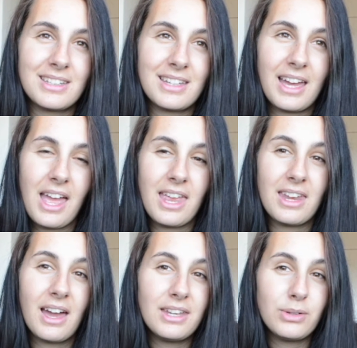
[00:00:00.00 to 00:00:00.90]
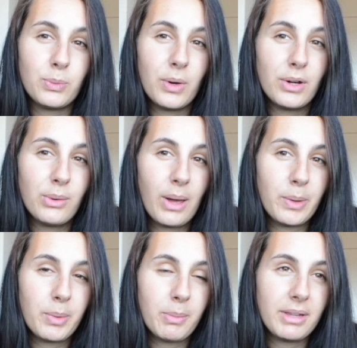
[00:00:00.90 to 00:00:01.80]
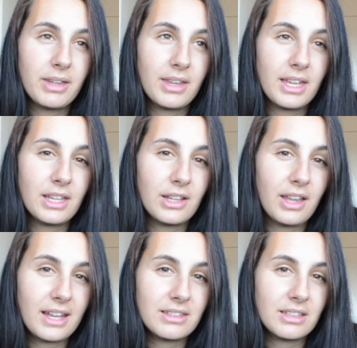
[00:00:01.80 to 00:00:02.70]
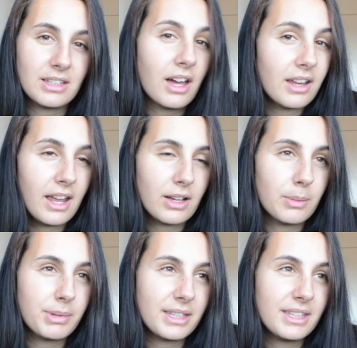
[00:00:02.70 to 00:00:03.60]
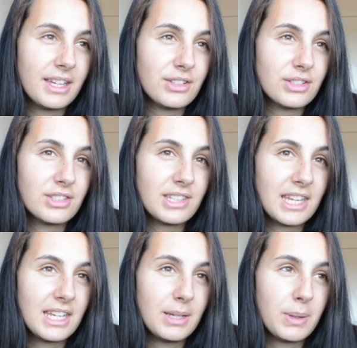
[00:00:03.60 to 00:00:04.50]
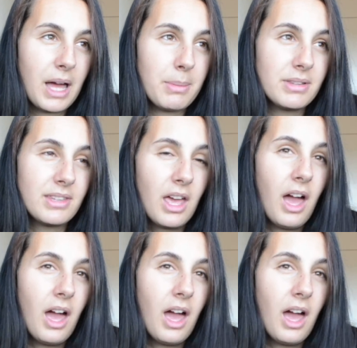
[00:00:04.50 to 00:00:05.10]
in an ideal world, I would probably like to cut it out completely and just see what happens.